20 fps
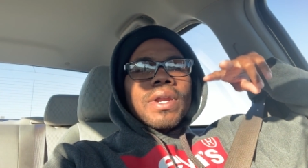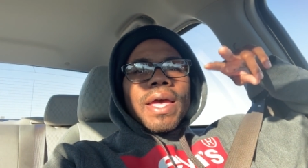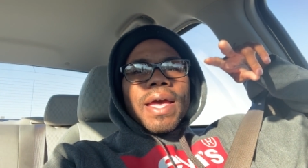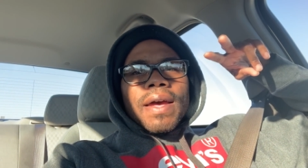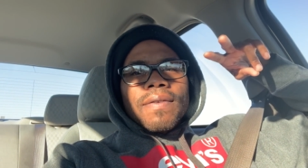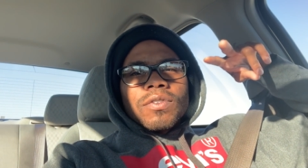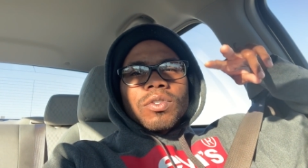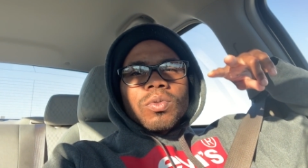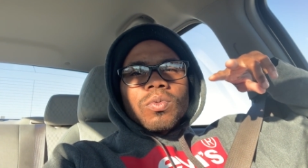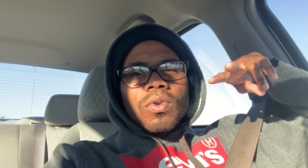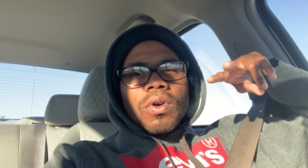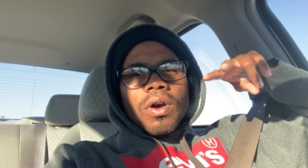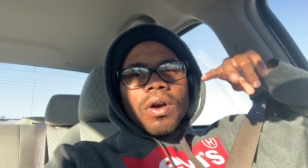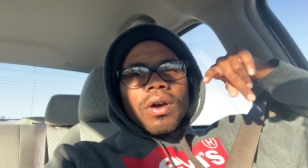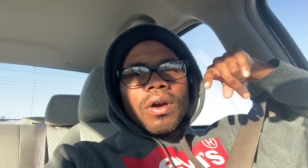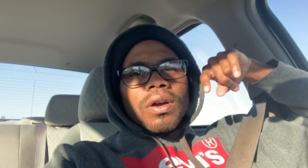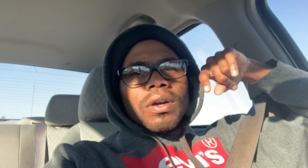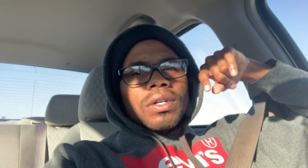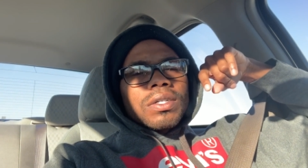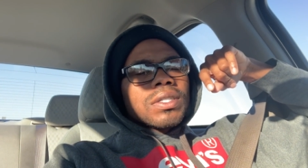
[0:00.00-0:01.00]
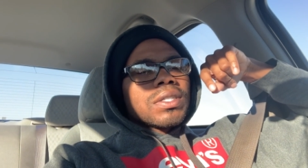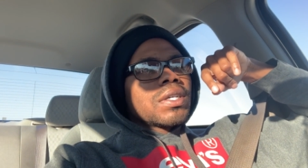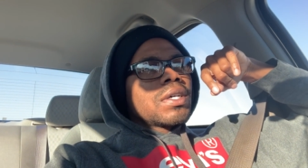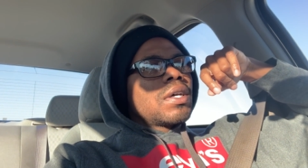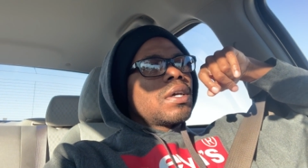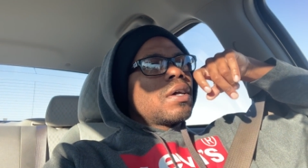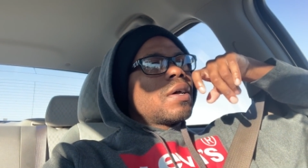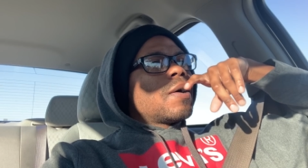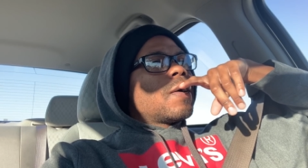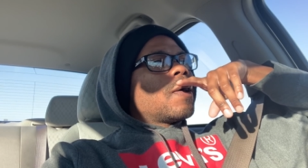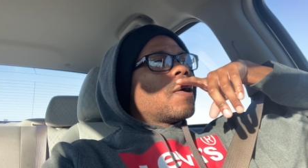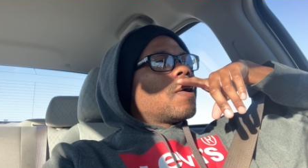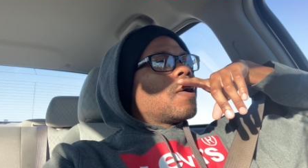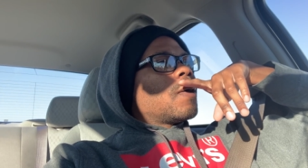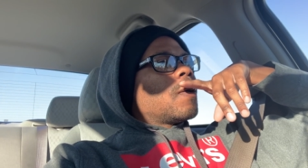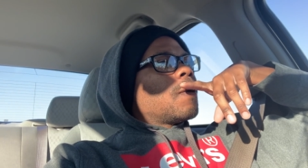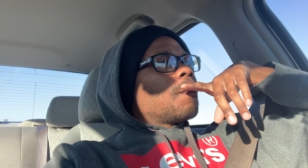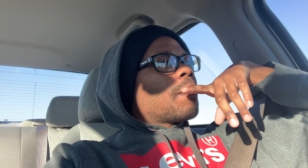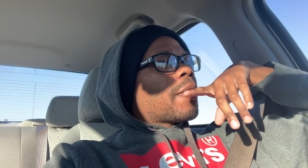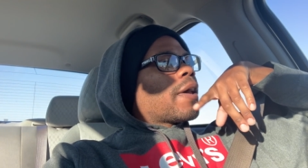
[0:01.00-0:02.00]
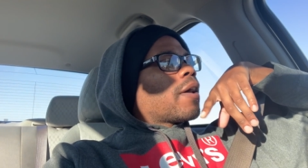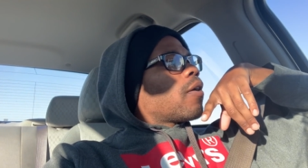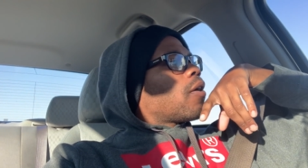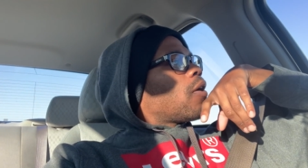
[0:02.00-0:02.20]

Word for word: to have two cars at